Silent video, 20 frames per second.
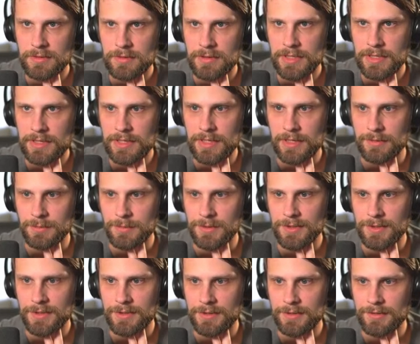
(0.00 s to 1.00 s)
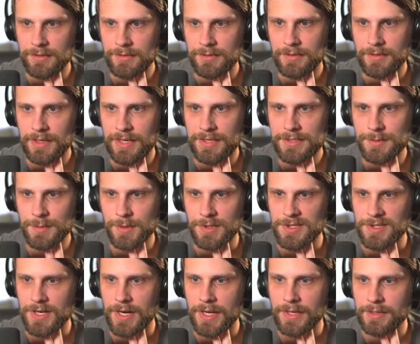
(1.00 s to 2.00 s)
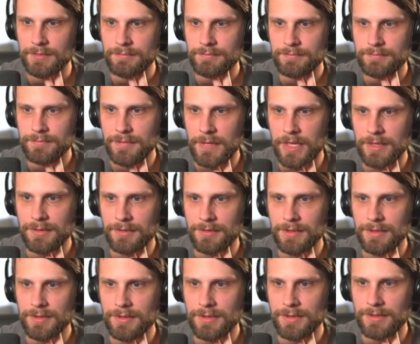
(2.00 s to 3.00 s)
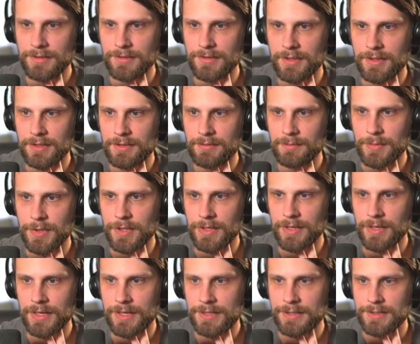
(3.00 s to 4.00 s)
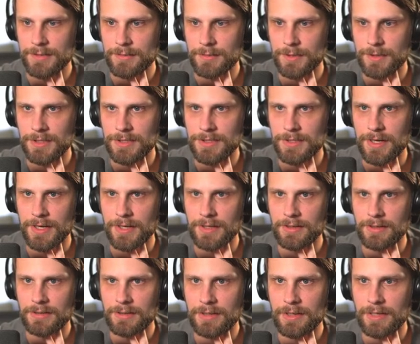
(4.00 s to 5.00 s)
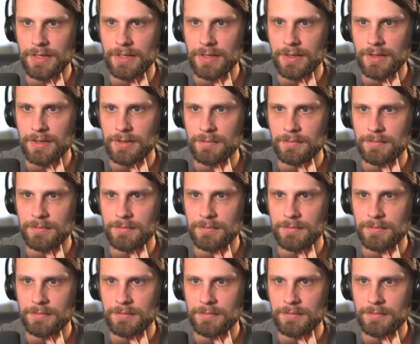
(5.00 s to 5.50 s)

kind of want this. I just want to try it. I don't know that it's good, but I do want to try it. Pay